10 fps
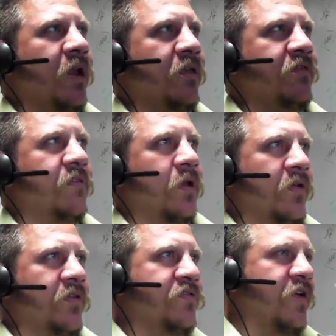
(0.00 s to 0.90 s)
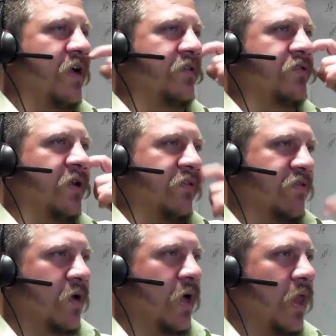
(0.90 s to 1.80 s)
that it's, you know, it's changing its
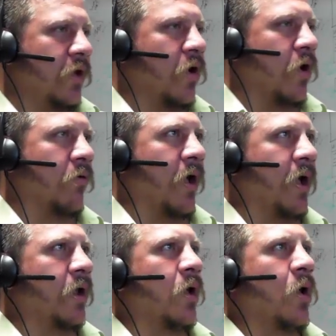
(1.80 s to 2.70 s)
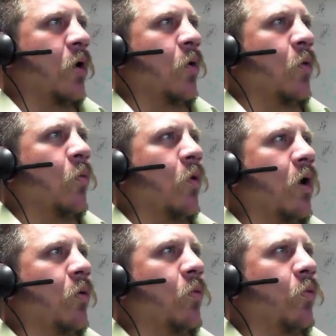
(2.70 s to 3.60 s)
color all right.
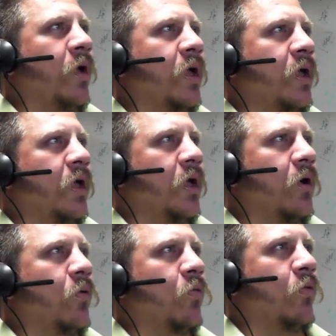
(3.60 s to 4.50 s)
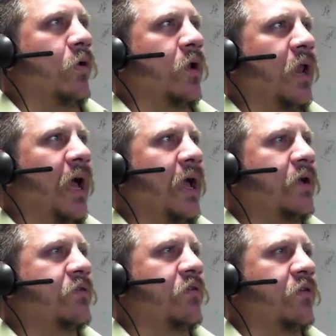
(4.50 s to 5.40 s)
What we would
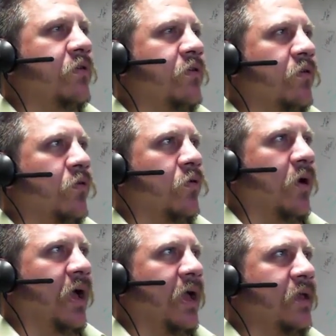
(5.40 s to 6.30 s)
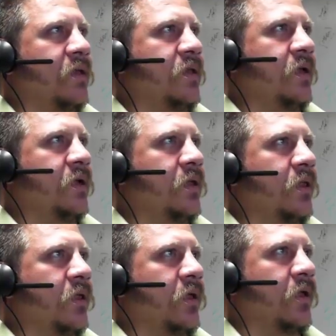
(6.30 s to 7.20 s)
like to do
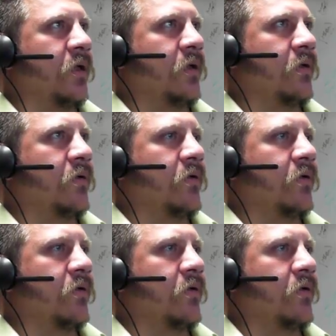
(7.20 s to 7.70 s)
ideally